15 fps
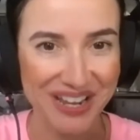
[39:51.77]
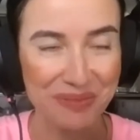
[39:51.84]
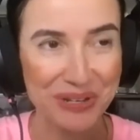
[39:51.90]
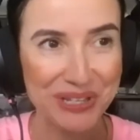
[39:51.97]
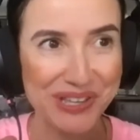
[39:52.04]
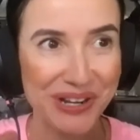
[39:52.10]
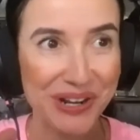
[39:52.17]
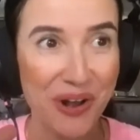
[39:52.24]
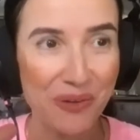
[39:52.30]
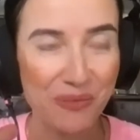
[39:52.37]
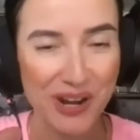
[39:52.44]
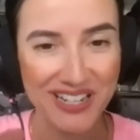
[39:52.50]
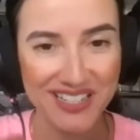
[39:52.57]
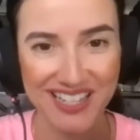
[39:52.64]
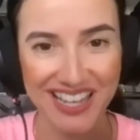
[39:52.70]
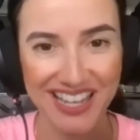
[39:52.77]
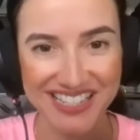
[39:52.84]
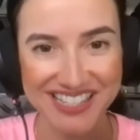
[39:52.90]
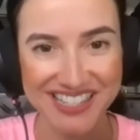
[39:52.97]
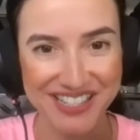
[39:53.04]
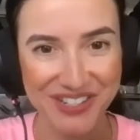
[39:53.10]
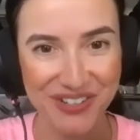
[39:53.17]
because um, I can't wait to get
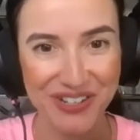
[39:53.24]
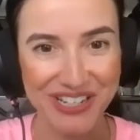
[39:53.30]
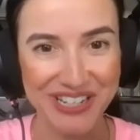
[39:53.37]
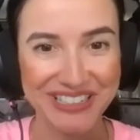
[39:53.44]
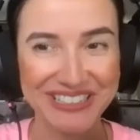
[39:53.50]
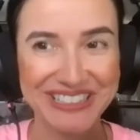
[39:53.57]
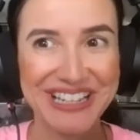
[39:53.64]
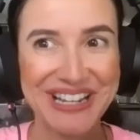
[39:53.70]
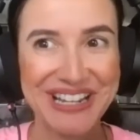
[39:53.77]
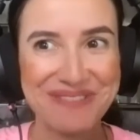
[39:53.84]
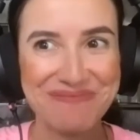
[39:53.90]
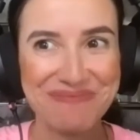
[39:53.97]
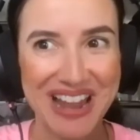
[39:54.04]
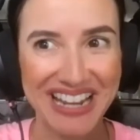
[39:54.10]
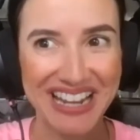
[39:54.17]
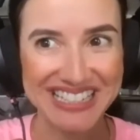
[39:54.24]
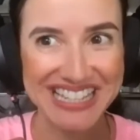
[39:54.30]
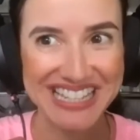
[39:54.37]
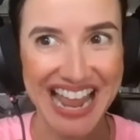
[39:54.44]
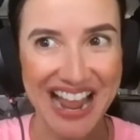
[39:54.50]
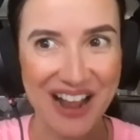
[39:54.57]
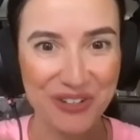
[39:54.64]
into the diet um, and
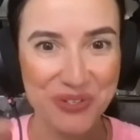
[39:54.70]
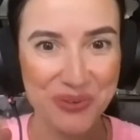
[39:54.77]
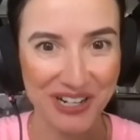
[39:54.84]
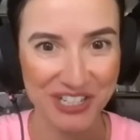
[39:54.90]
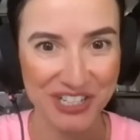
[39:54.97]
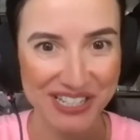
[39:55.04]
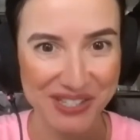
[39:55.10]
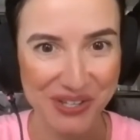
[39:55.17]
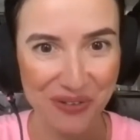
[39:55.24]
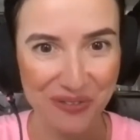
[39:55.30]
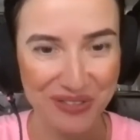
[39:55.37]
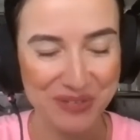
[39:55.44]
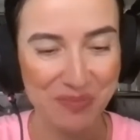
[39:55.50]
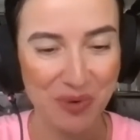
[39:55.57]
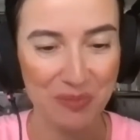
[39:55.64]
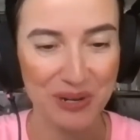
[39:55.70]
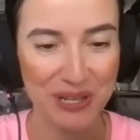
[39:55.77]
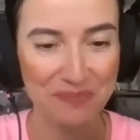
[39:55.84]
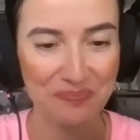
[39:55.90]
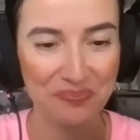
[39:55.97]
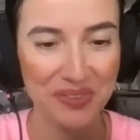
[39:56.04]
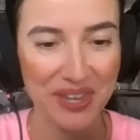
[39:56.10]
how to actually solve this
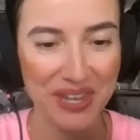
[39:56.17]
problem.